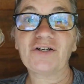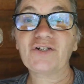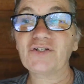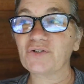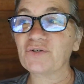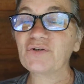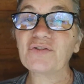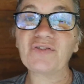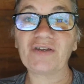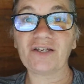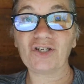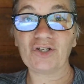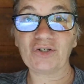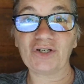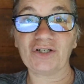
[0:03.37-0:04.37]
are certain
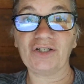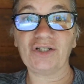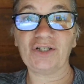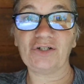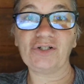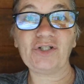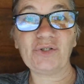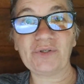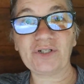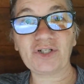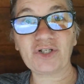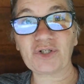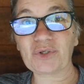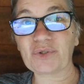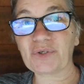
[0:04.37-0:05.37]
things you can do to
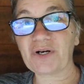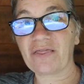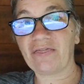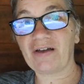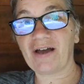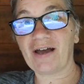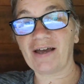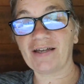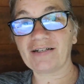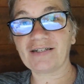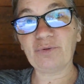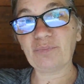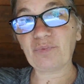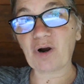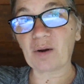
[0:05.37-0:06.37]
ensure that
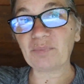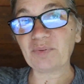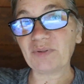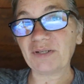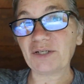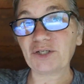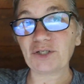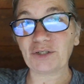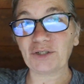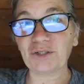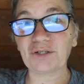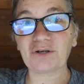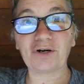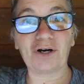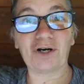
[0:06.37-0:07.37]
you properly cure
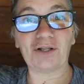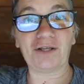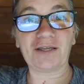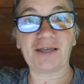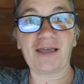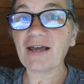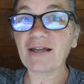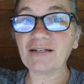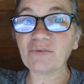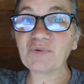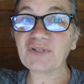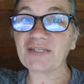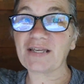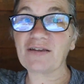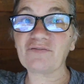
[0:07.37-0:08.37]
your garlic and it will
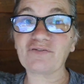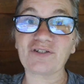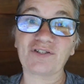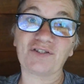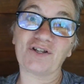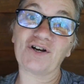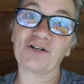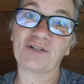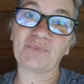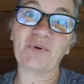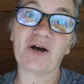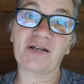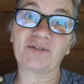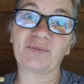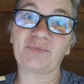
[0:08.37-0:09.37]
stay for as long as
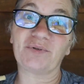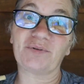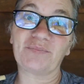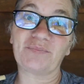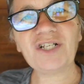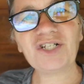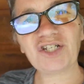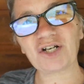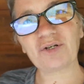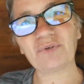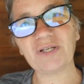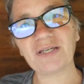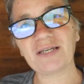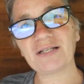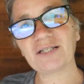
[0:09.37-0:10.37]
possible.
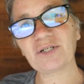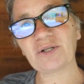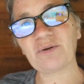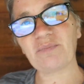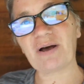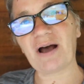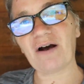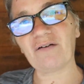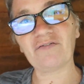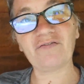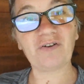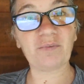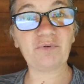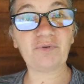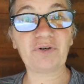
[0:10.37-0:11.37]
generally get till about
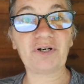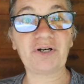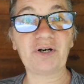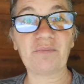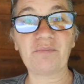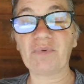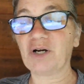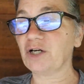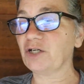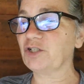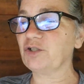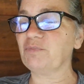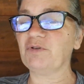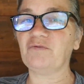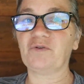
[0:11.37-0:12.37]
February or
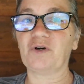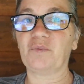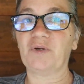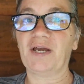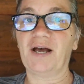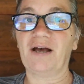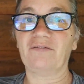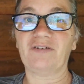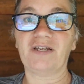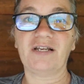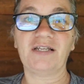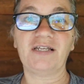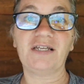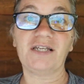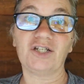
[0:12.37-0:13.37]
March before we have
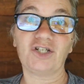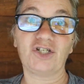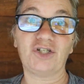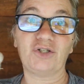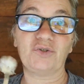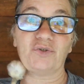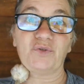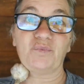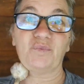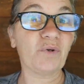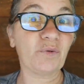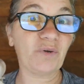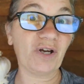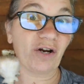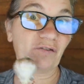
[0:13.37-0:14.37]
any issues
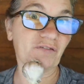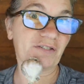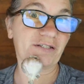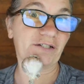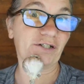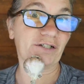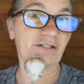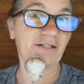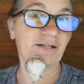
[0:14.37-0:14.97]
when we harvest it on